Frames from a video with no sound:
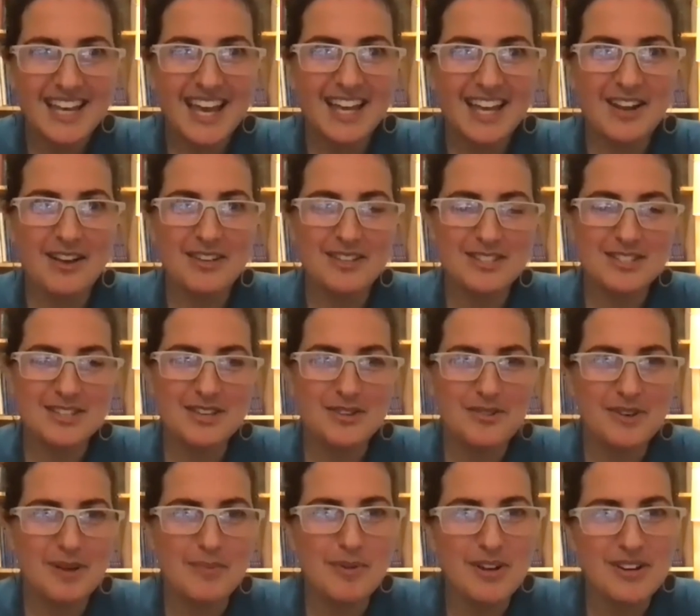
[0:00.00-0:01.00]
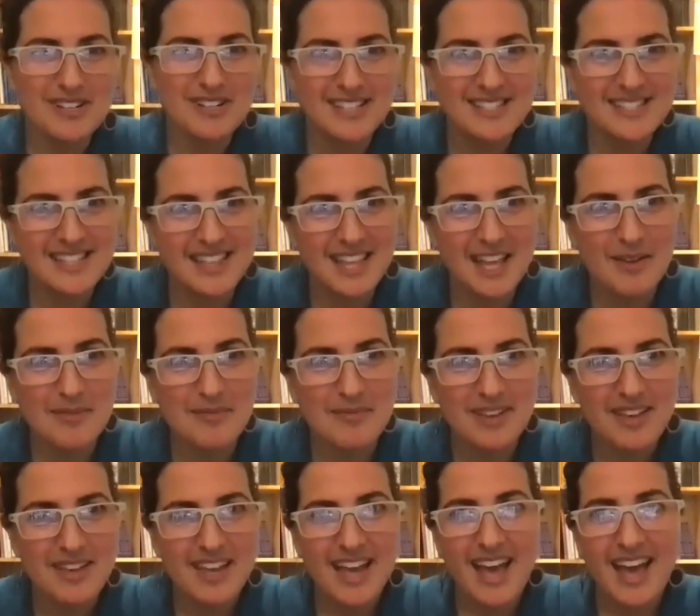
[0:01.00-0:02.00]
and also a Pardes alum.
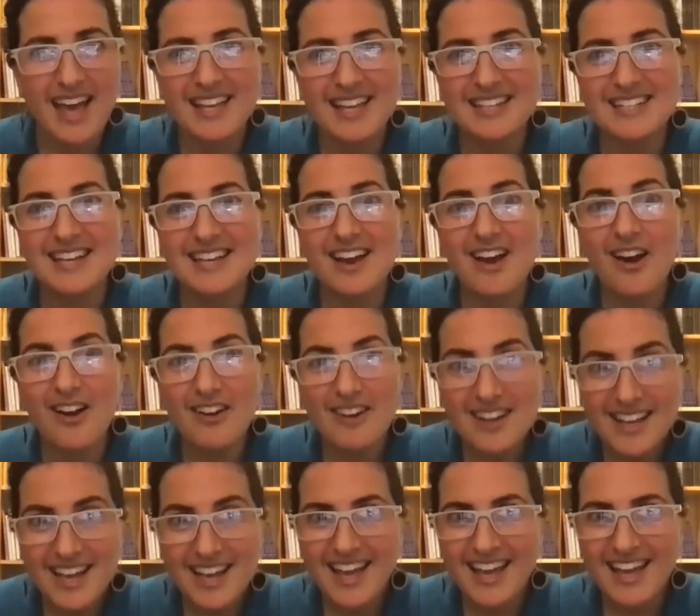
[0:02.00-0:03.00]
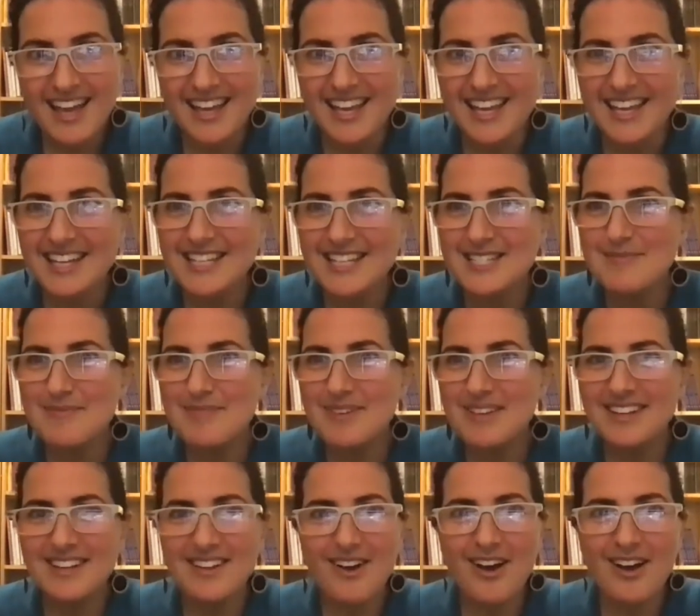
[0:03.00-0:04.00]
And Aryeh, it has
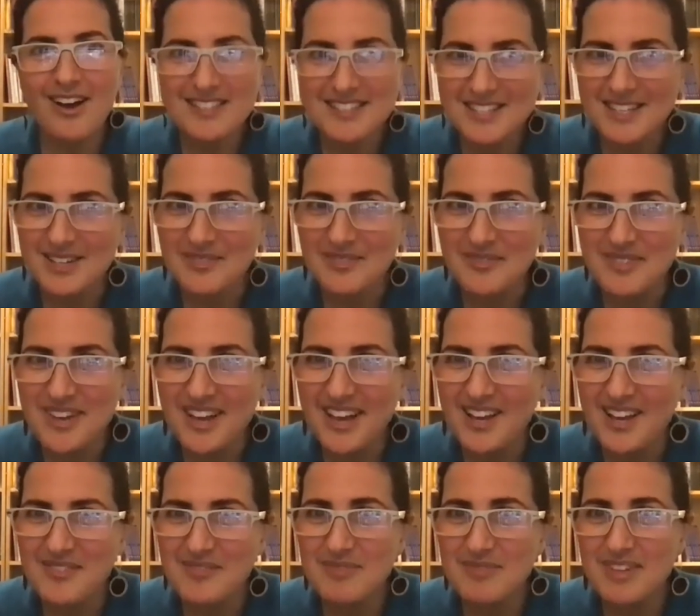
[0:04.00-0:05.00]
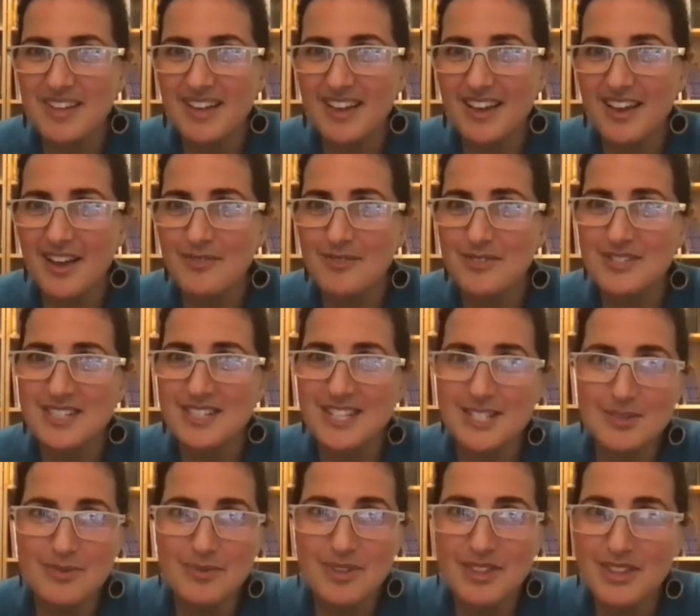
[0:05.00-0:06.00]
been awesome being in
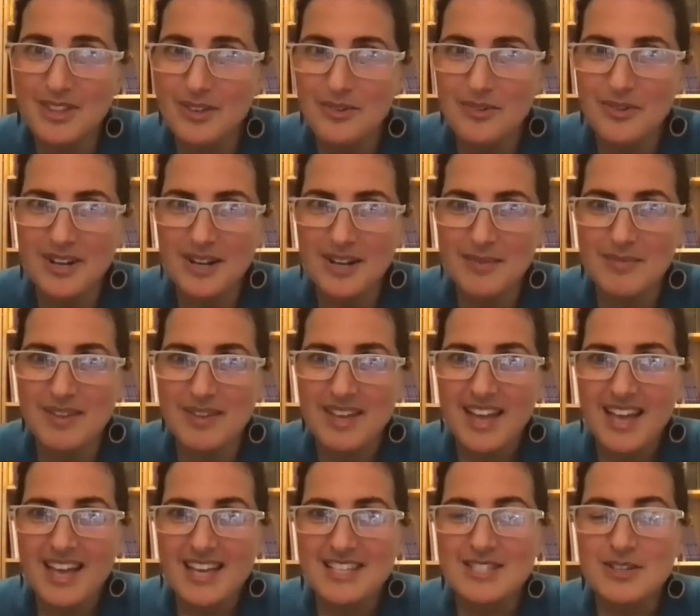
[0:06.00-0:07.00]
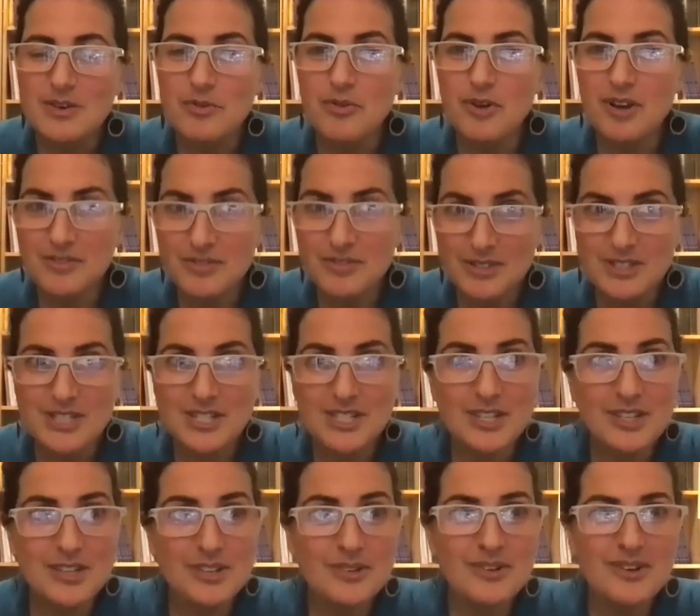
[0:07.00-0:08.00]
conversation with you, and I'm so grateful to
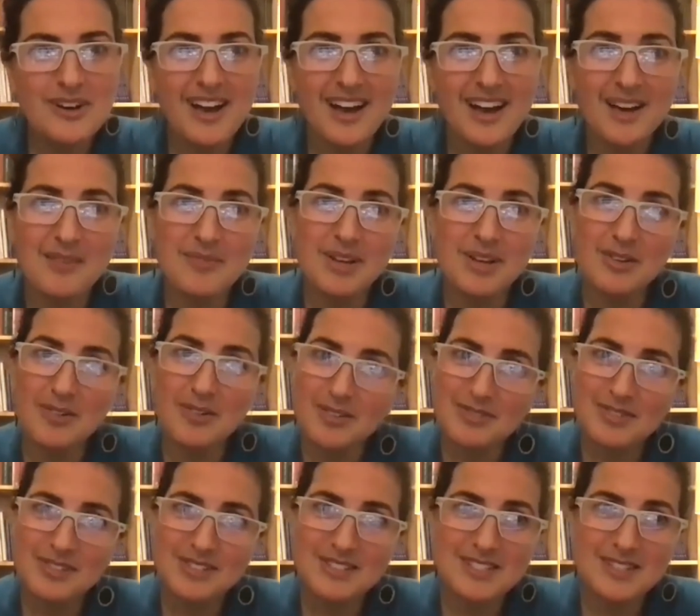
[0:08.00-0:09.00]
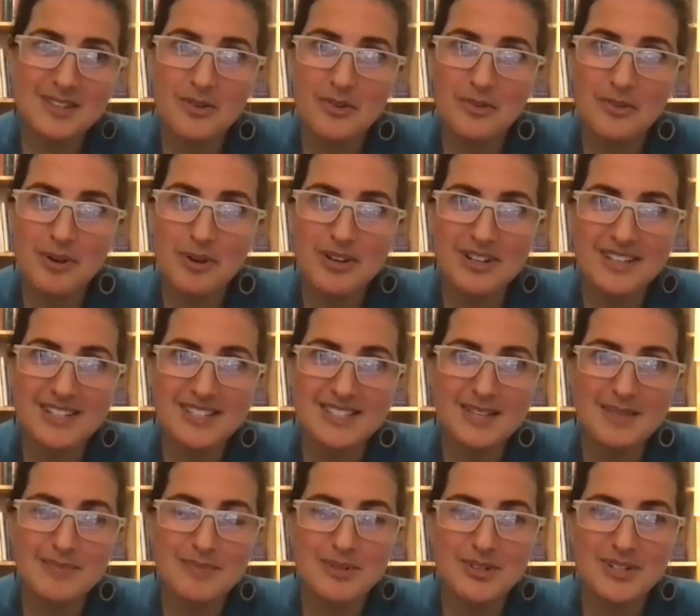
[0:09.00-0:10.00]
you and grateful to the whole Pardes
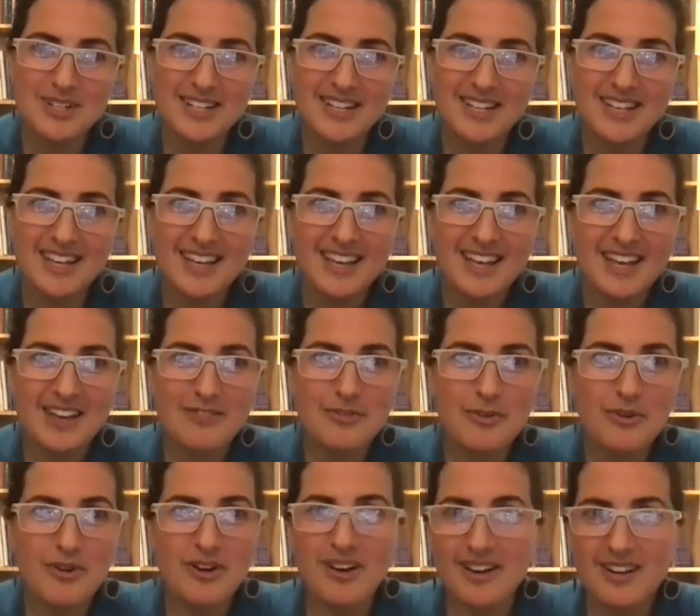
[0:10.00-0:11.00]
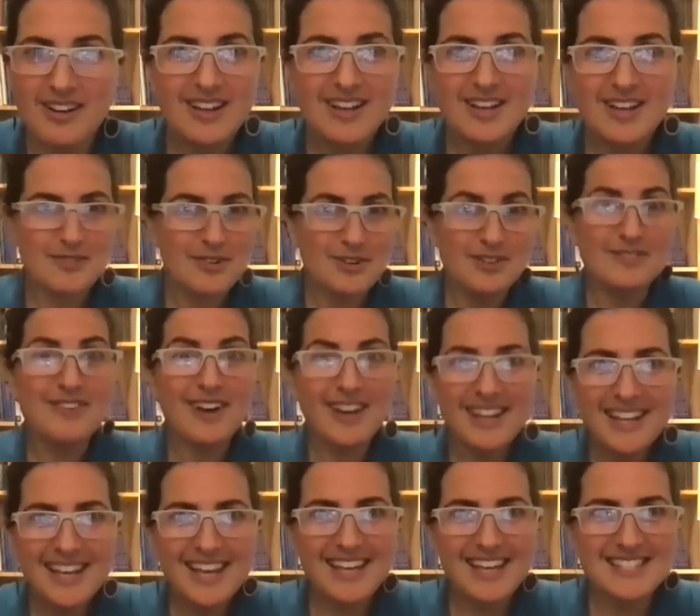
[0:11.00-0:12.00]
community for
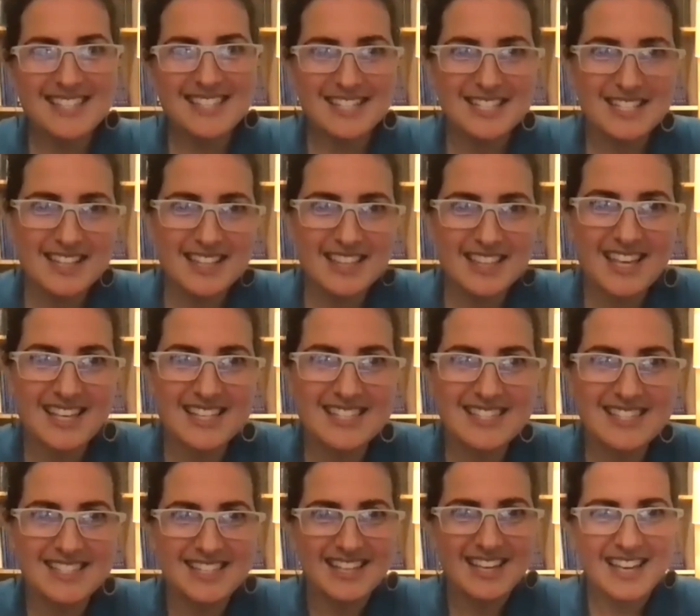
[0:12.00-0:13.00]
inviting us into this